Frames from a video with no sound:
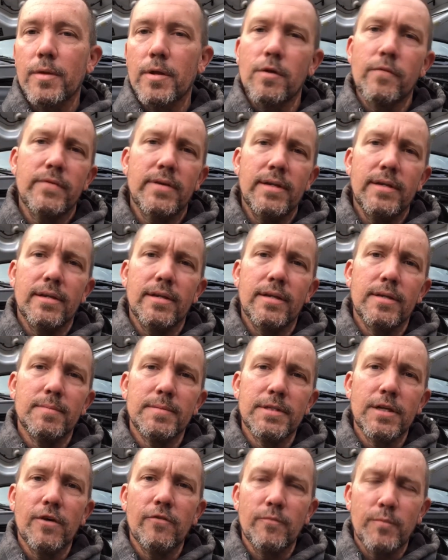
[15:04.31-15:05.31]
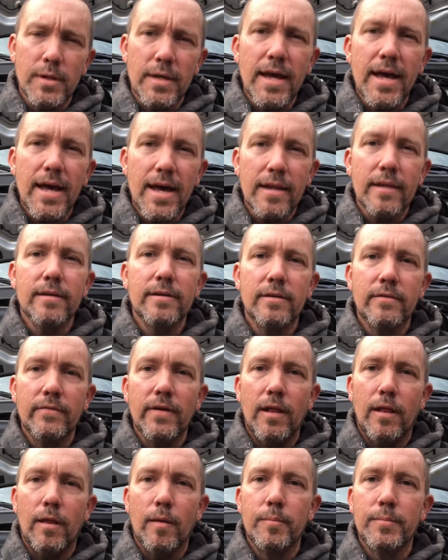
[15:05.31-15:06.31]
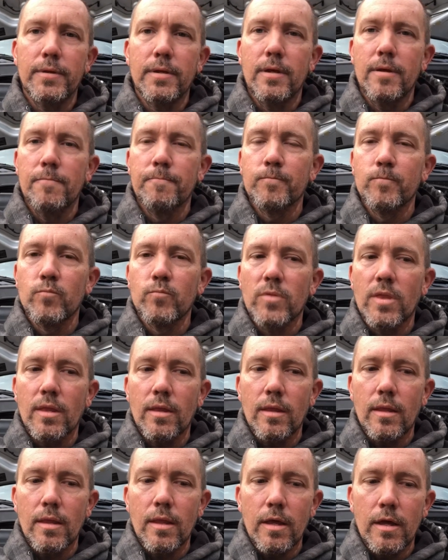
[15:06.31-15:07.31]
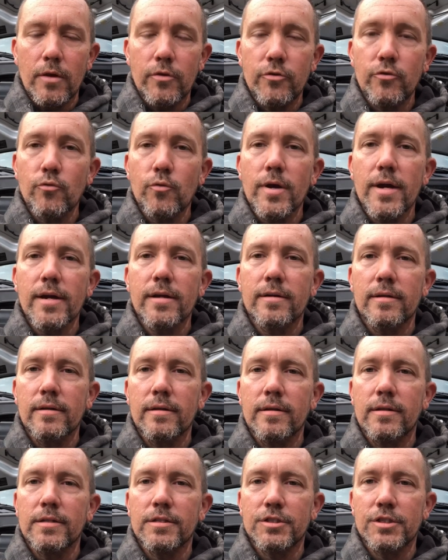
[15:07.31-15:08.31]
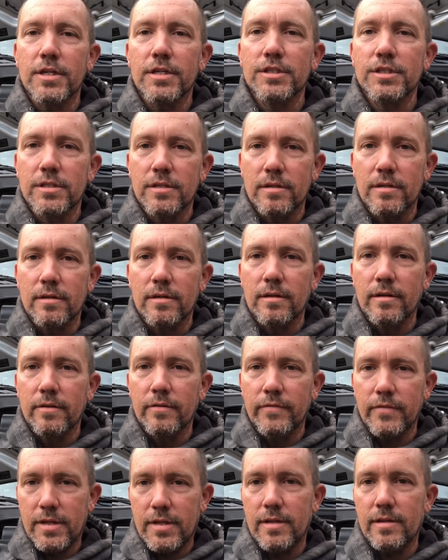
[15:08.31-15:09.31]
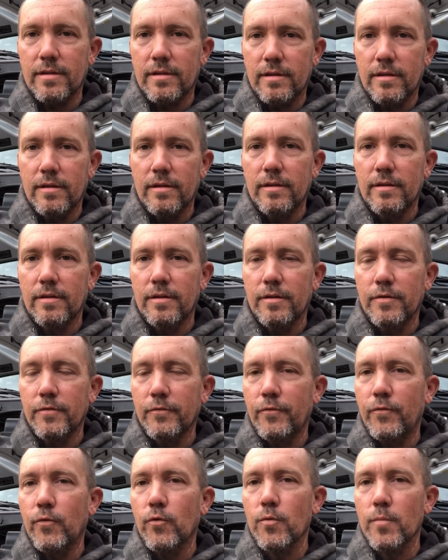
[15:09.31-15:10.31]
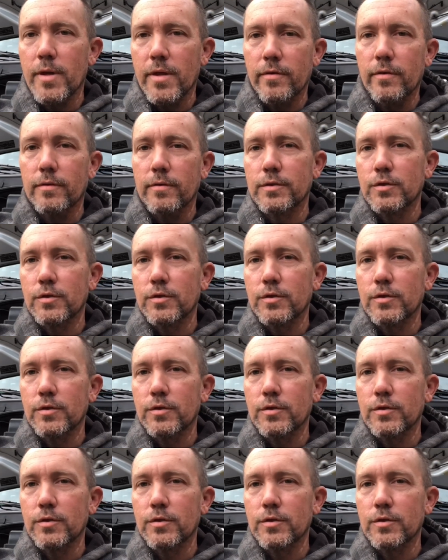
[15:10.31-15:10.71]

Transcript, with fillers: I don't know if he did it himself, but he had it developed a direct injection kit for methanol.